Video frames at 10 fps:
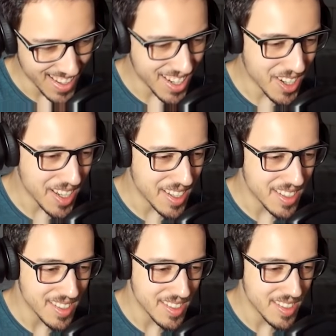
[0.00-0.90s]
Okay.
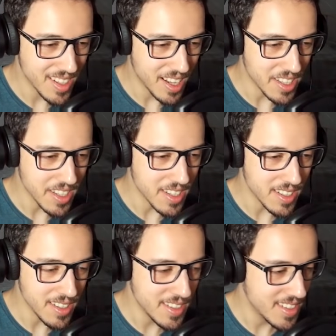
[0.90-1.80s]

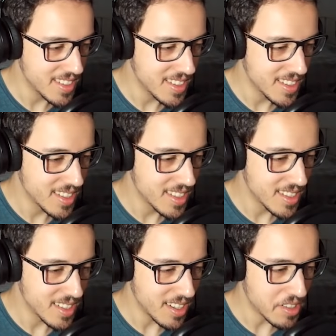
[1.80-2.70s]
Idea?
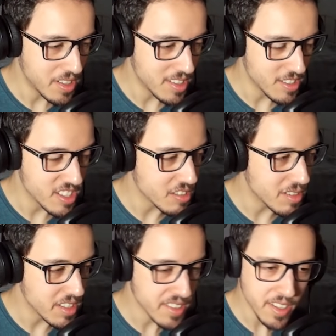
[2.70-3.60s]
Oh, knowledge
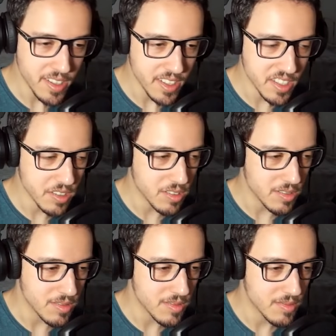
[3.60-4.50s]
increased. Ah, oh, that's good.
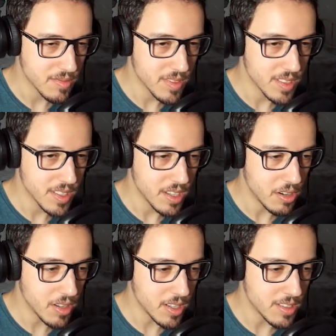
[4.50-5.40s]

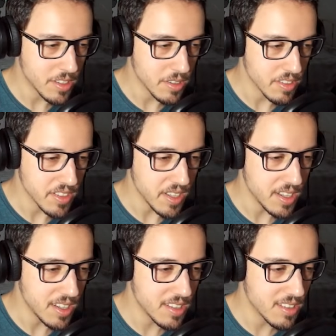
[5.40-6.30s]
Okay, so
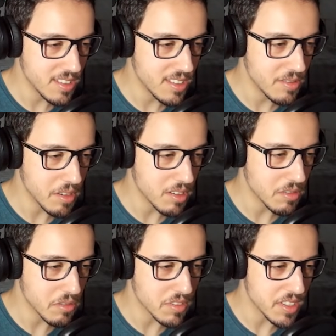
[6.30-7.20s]
tonight uh, we go
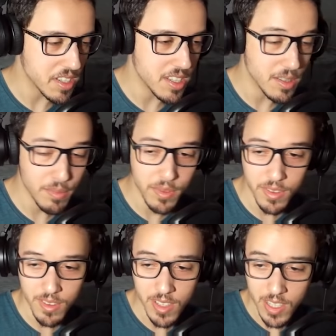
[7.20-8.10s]
to sleep.
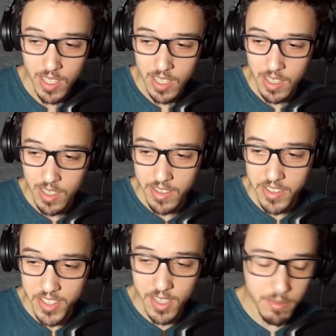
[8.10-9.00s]
Uh,
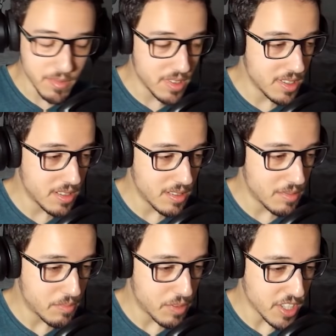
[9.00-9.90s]
same uh,
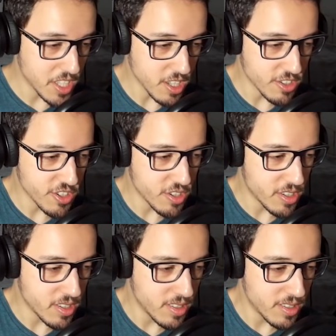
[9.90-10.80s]

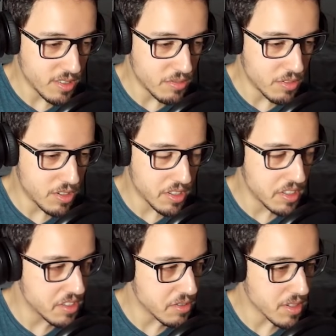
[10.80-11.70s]
procedure, uh, no
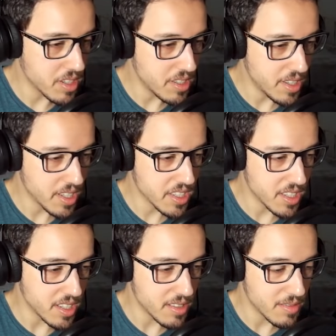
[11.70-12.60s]
worries. Okay, next
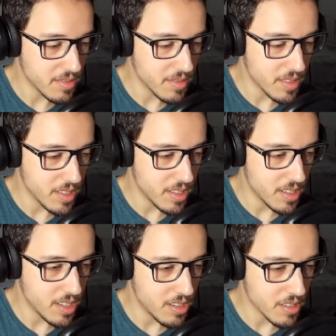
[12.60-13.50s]
day.
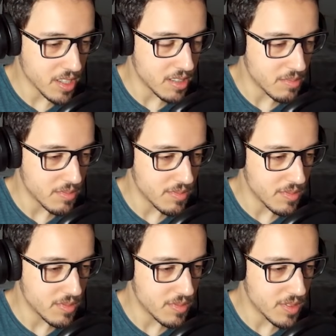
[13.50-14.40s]
Okay.
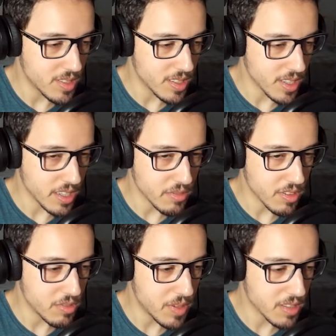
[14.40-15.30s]
I guess we
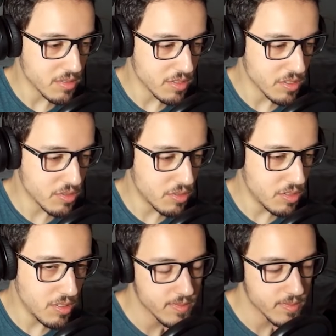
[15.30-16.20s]
go back to school.